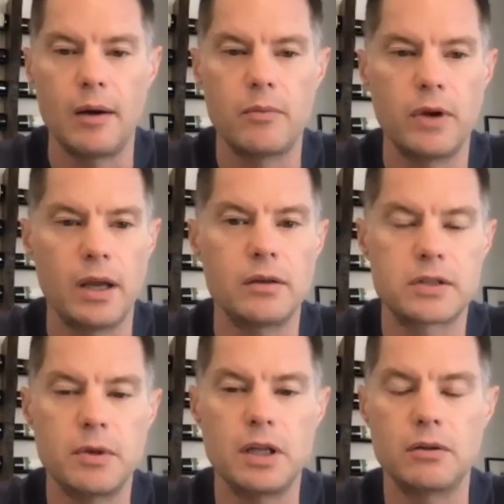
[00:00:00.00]
And
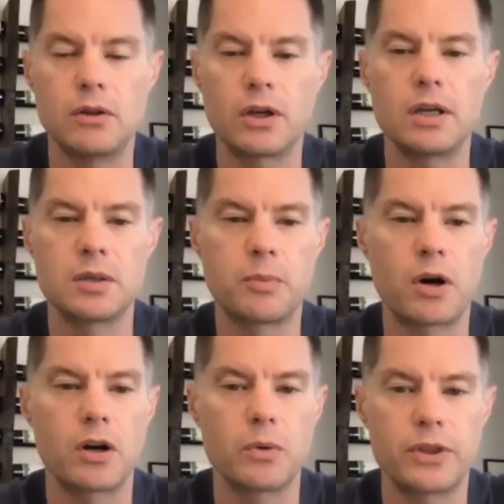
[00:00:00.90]
somebody looking to
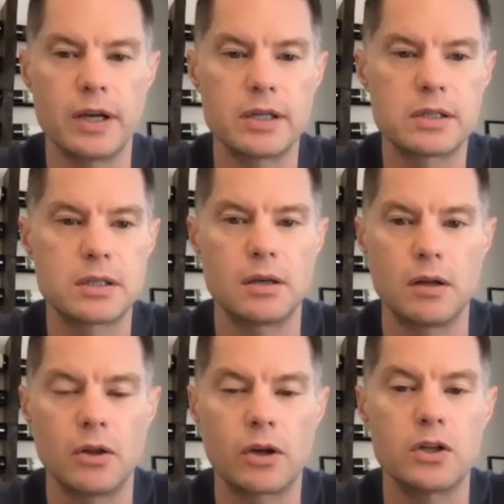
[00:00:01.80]
partner with us
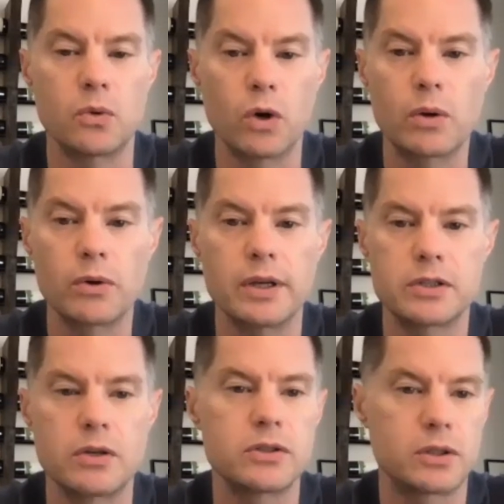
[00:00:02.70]
and looking to work with us,
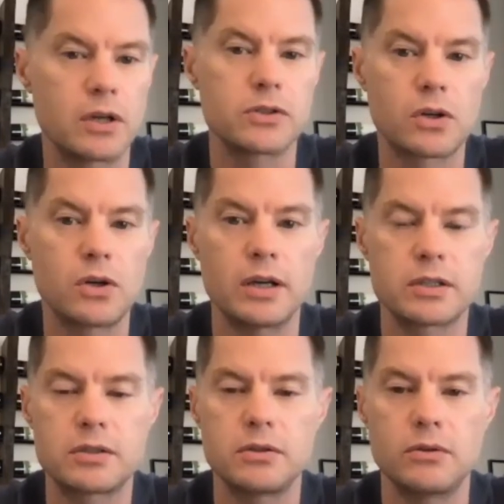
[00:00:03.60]
there's a
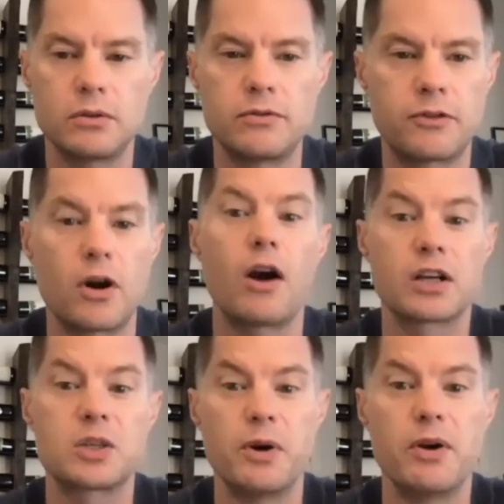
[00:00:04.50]
cost for our
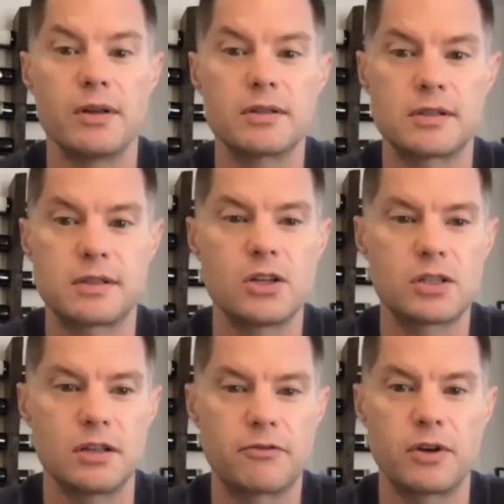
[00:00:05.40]
experience,
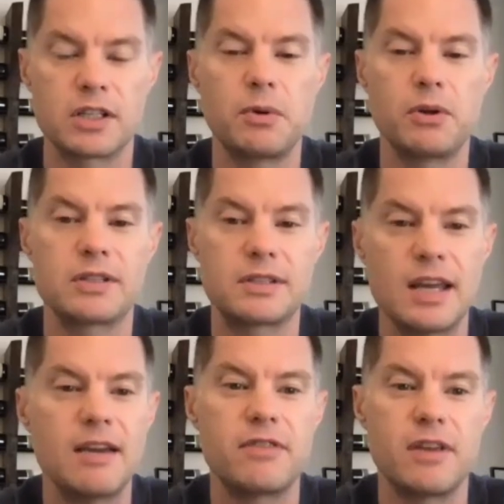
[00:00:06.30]
essentially, for us to be able to
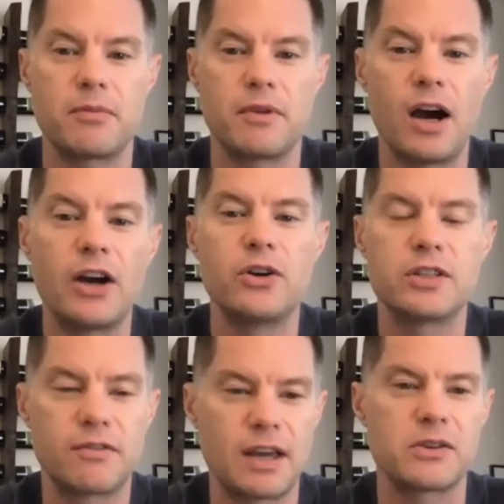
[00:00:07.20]
save them hundreds
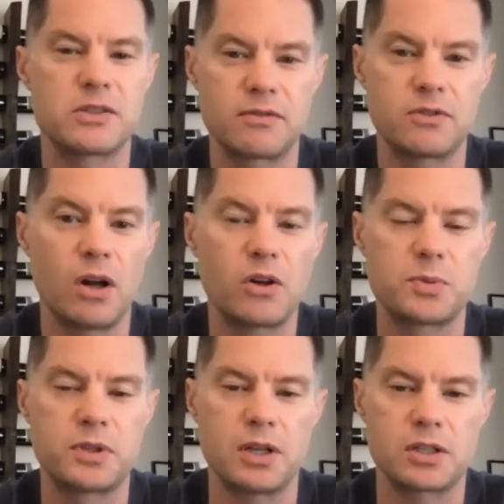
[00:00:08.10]
of thousands of dollars
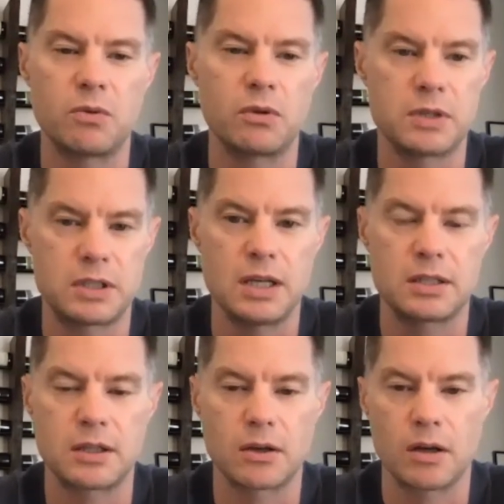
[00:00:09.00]
potentially with mistakes
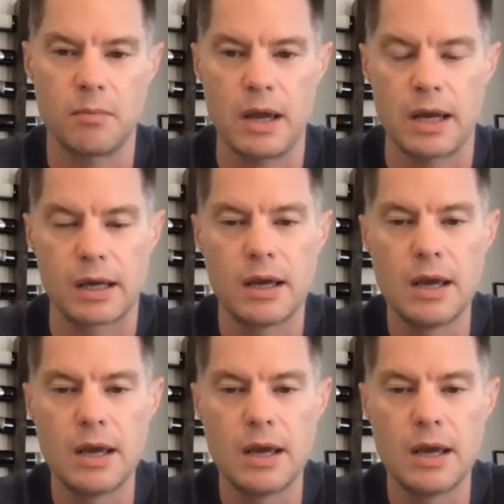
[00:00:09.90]
that they're going to make.